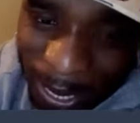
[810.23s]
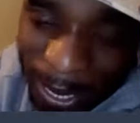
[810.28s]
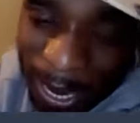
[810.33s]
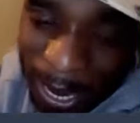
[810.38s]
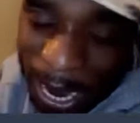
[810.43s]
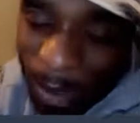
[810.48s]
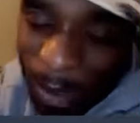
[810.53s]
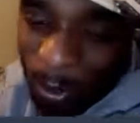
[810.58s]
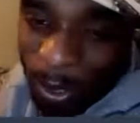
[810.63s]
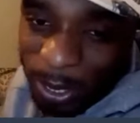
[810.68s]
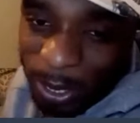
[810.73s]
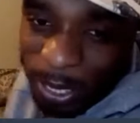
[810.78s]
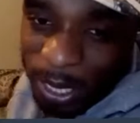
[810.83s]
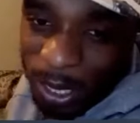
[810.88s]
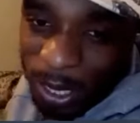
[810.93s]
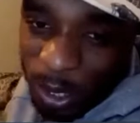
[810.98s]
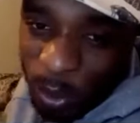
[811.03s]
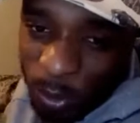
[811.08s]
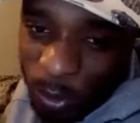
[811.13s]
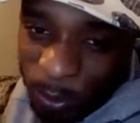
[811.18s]

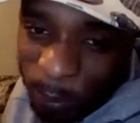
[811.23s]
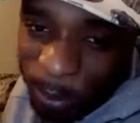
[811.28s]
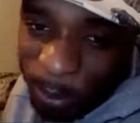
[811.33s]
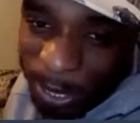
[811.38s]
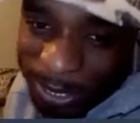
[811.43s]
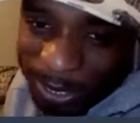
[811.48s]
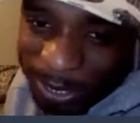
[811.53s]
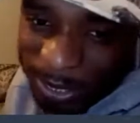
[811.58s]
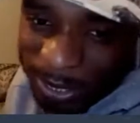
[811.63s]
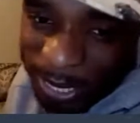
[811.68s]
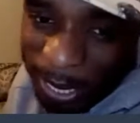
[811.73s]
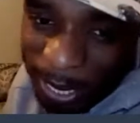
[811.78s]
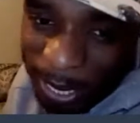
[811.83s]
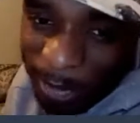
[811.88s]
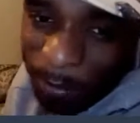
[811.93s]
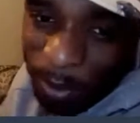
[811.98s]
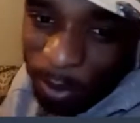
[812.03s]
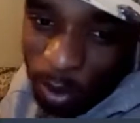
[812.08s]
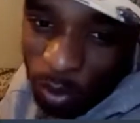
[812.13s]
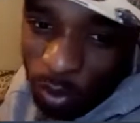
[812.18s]
Cawanello, the best
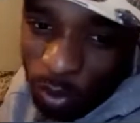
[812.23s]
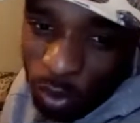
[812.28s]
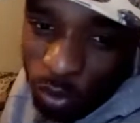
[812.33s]
name on